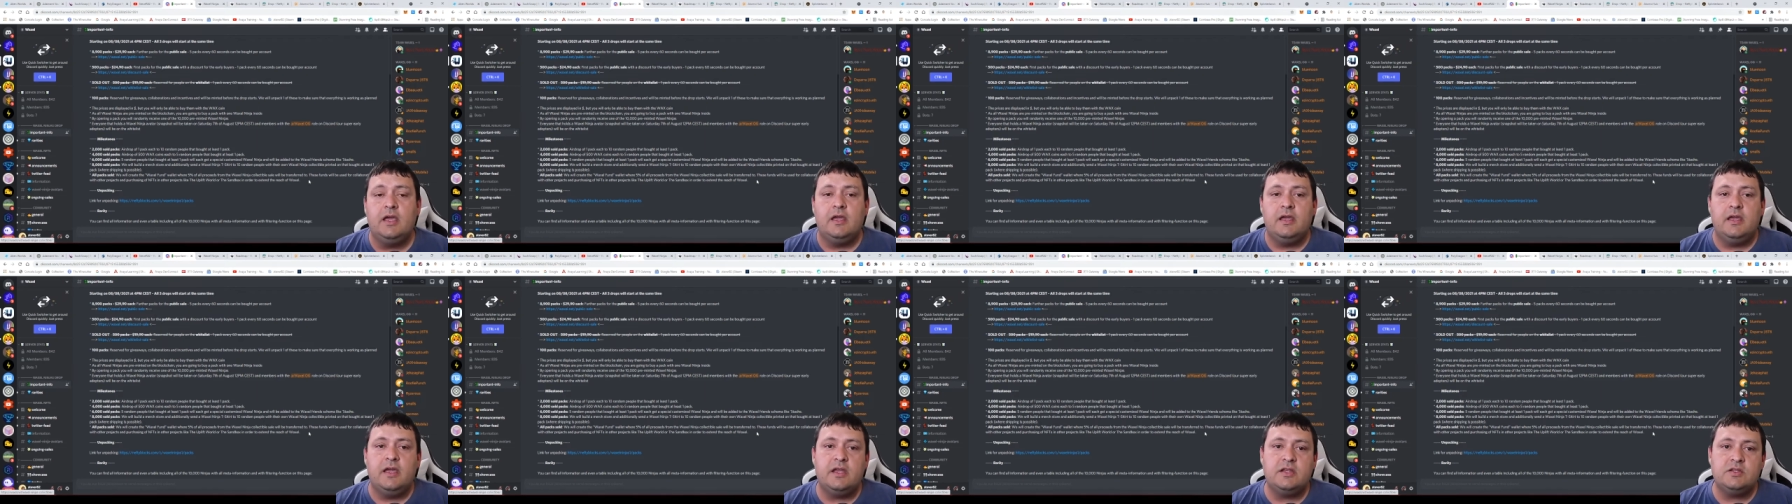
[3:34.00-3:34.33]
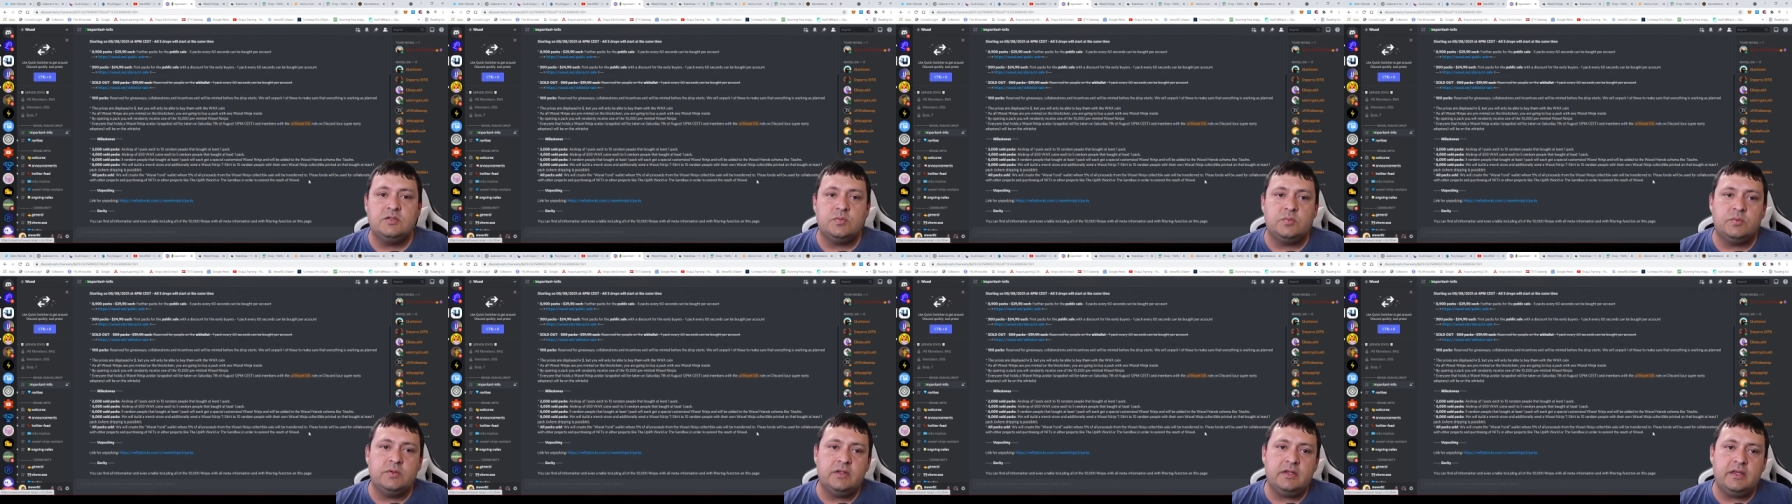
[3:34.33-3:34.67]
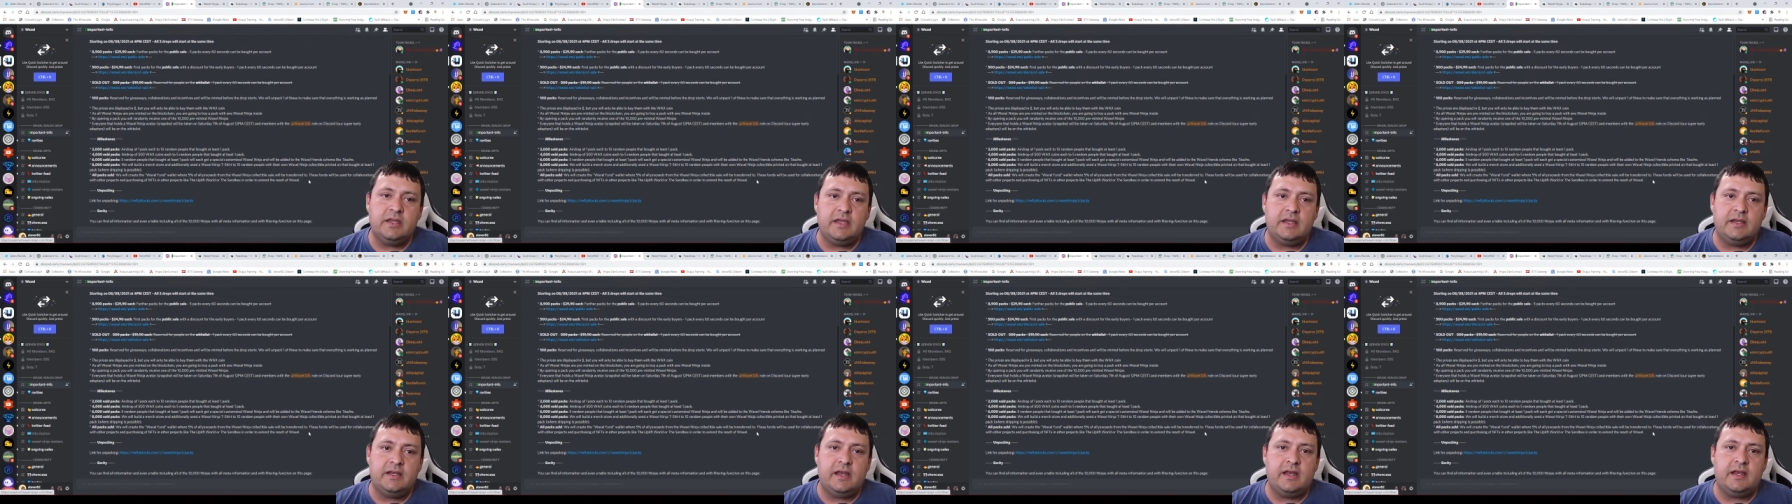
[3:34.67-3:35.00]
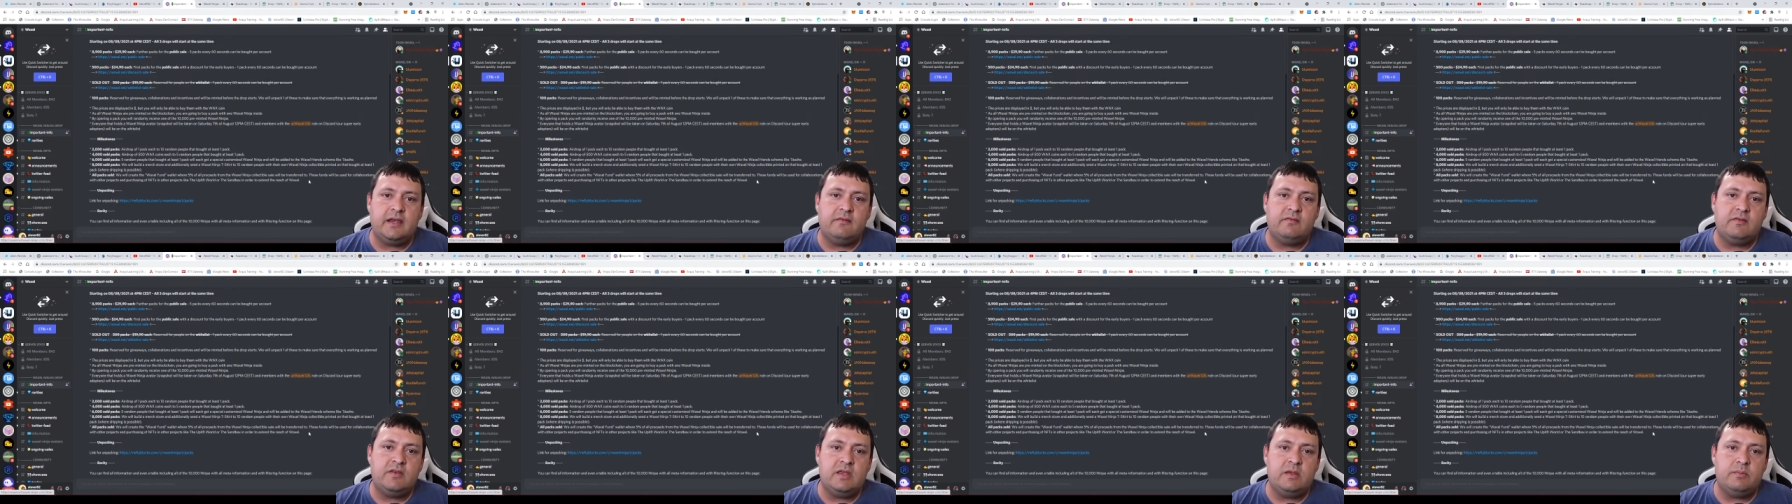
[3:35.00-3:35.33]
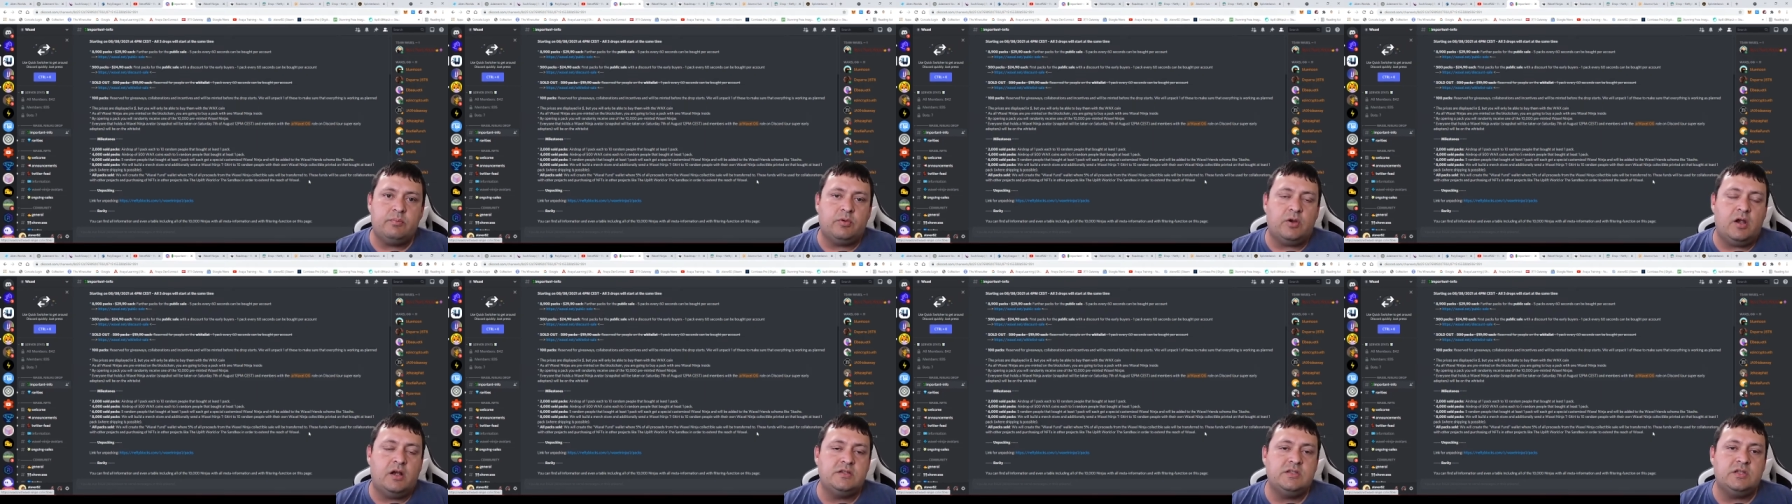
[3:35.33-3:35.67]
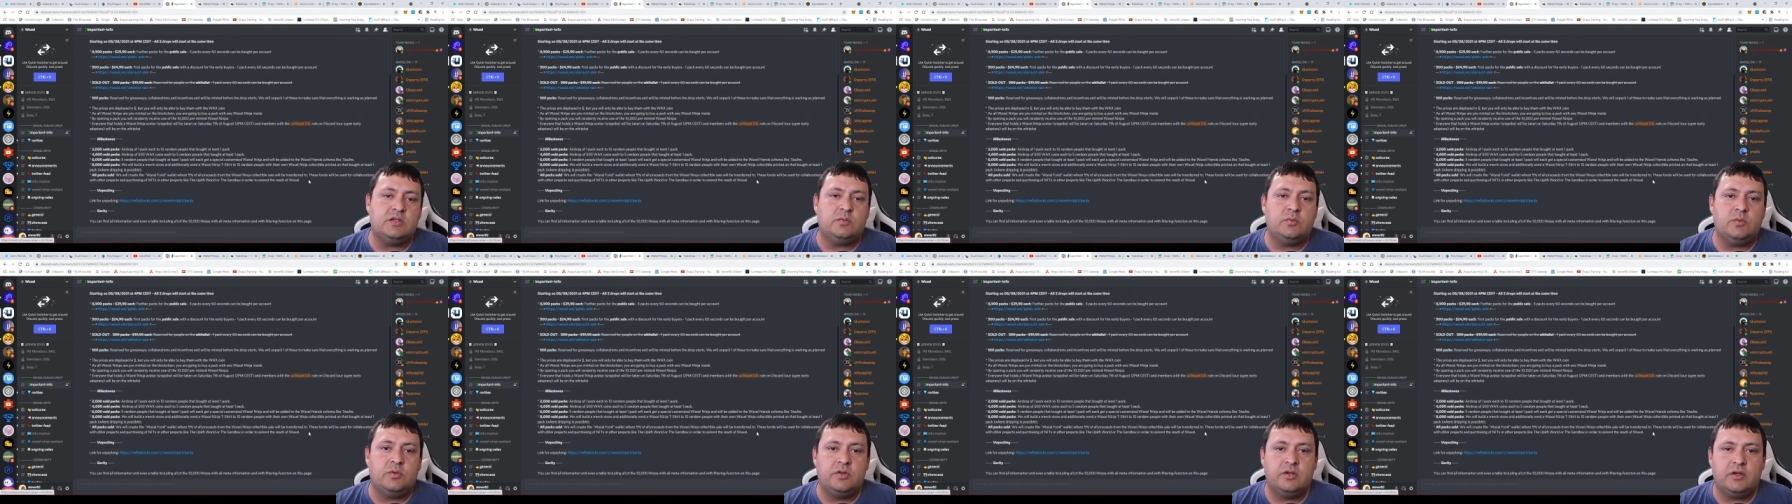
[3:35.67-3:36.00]
It's really an NFT
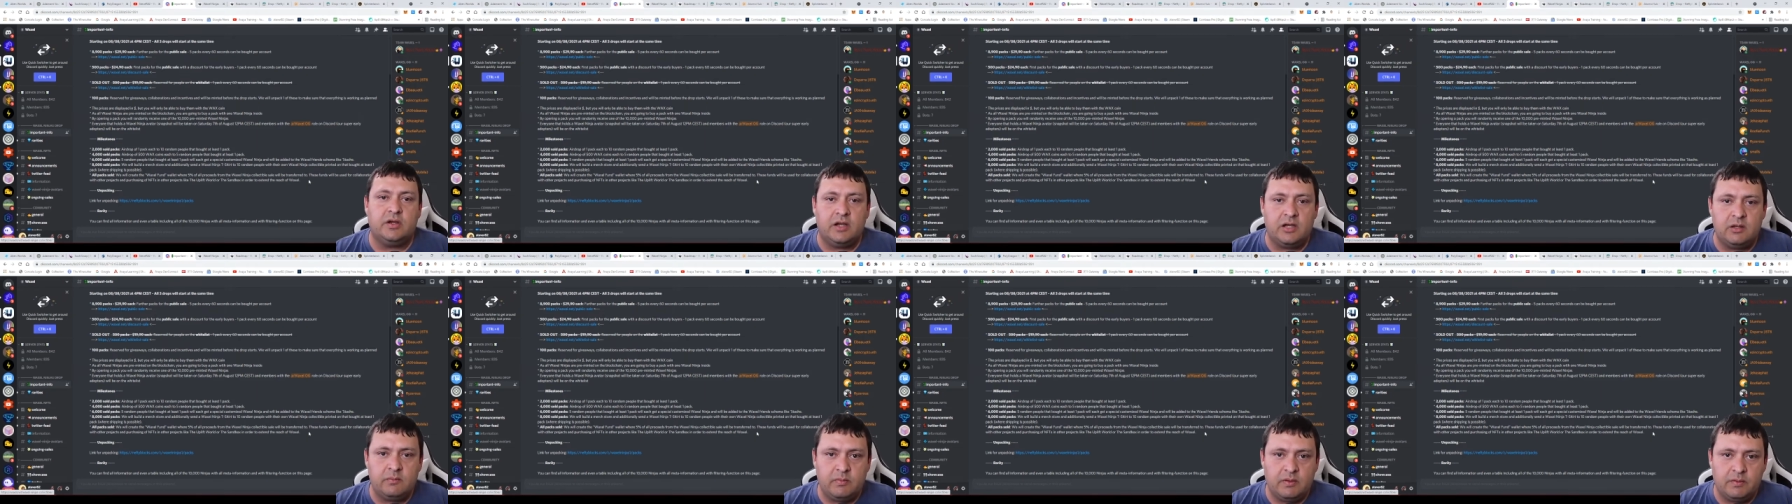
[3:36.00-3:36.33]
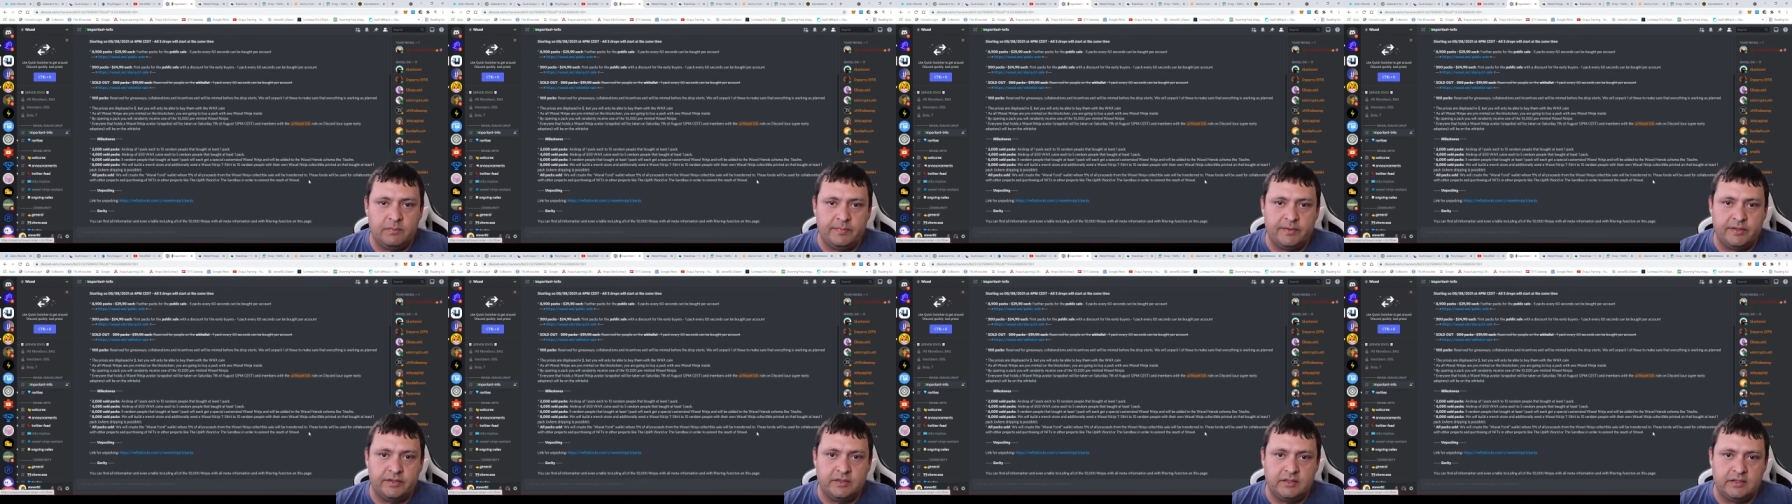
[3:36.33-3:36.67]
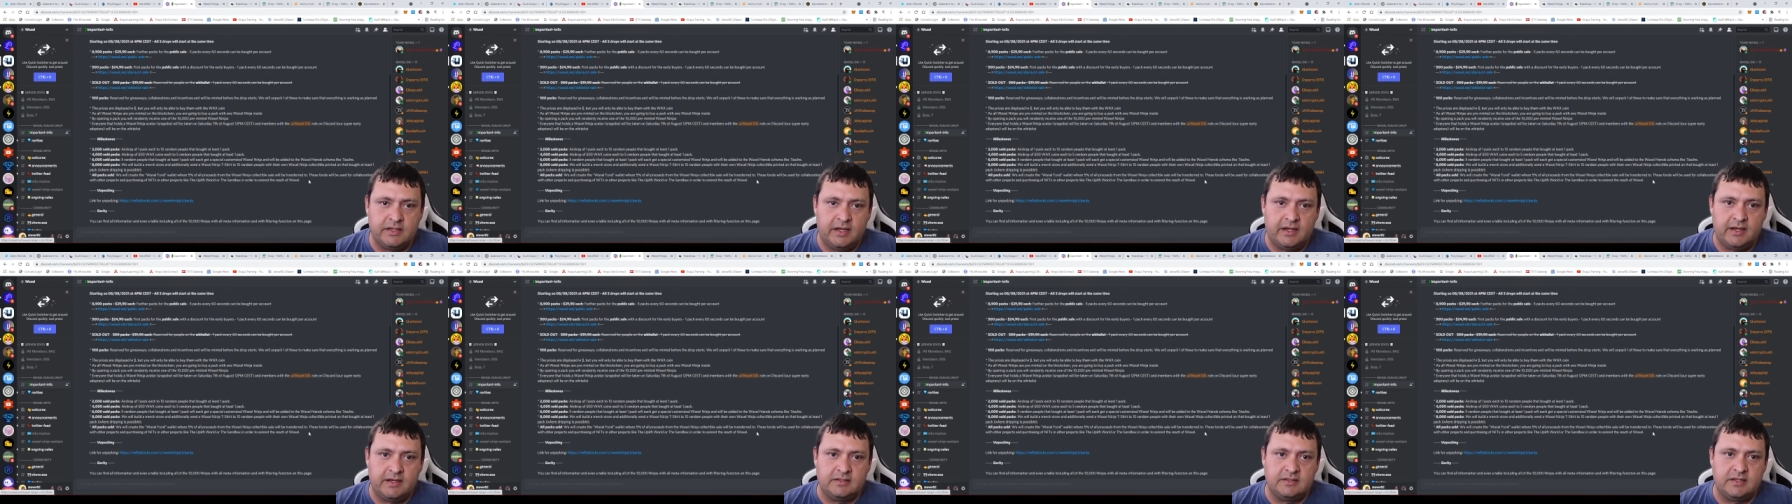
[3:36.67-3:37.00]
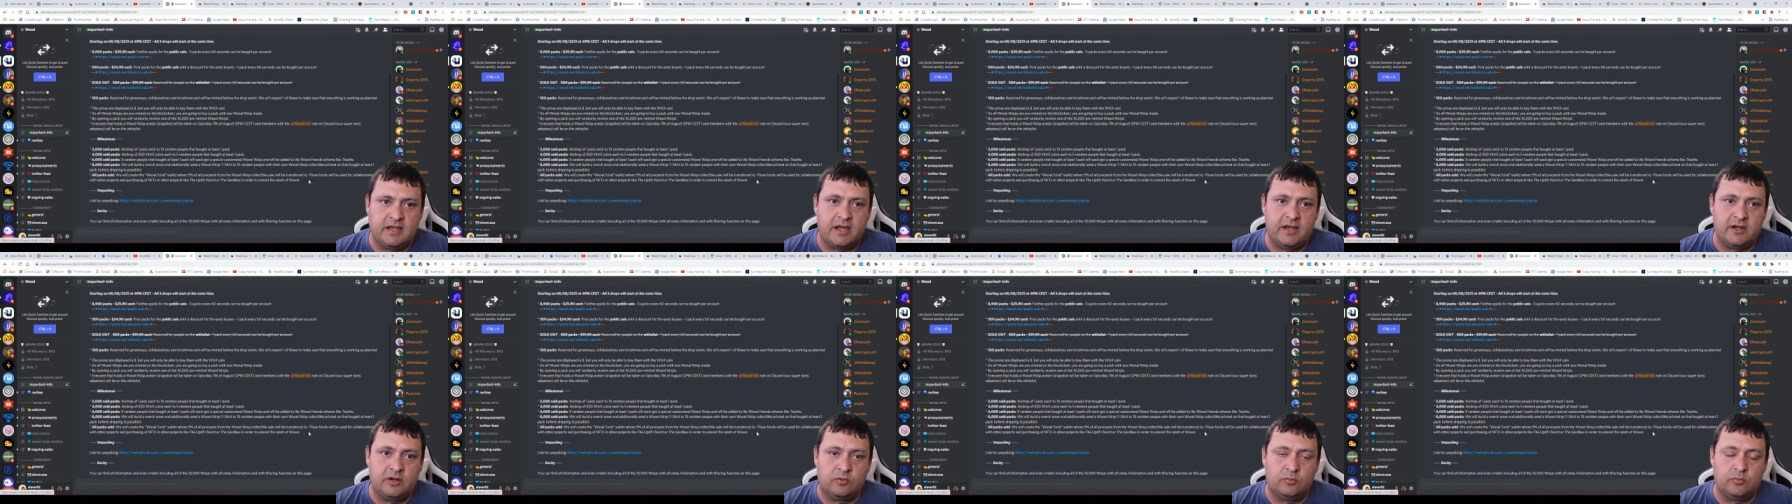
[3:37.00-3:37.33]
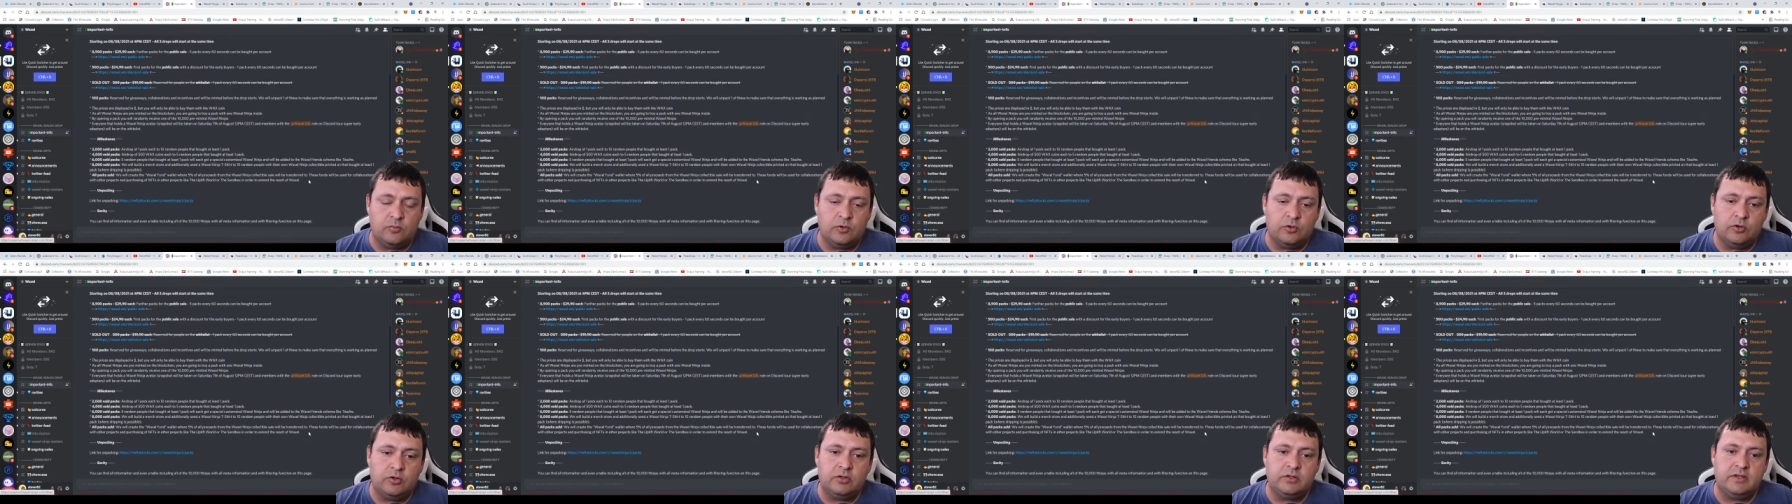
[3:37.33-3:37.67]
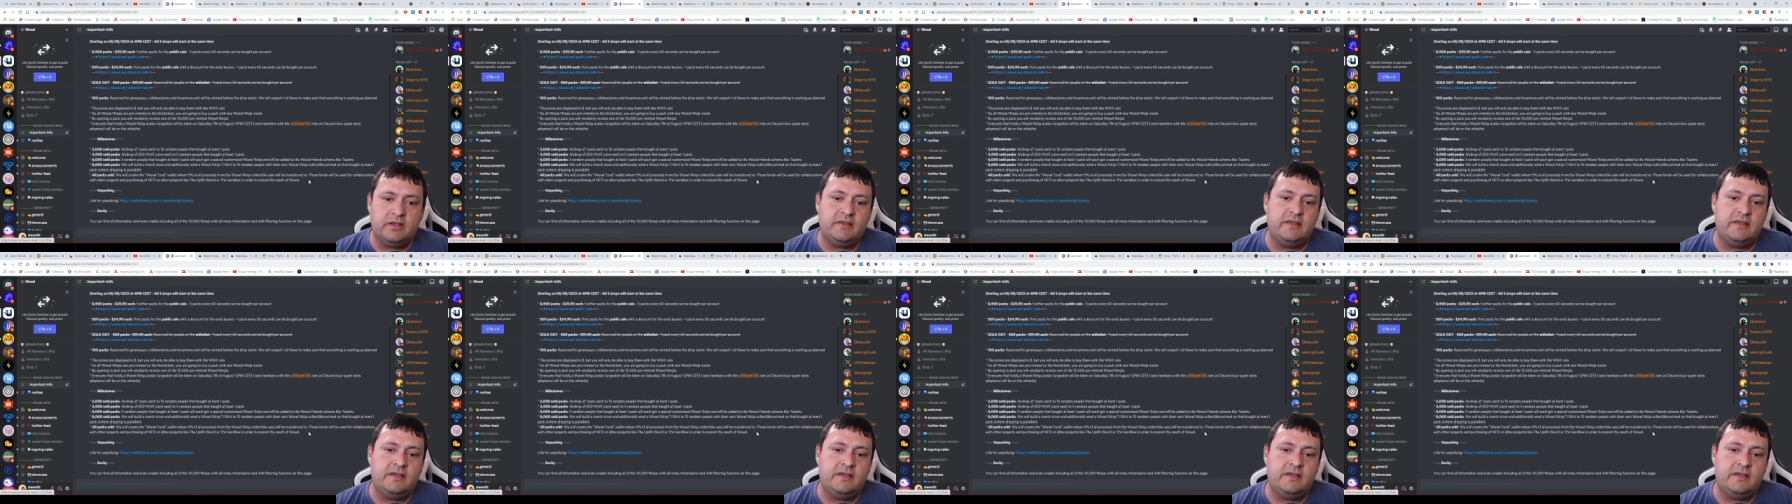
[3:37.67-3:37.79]
project where they're going to be building an entire world,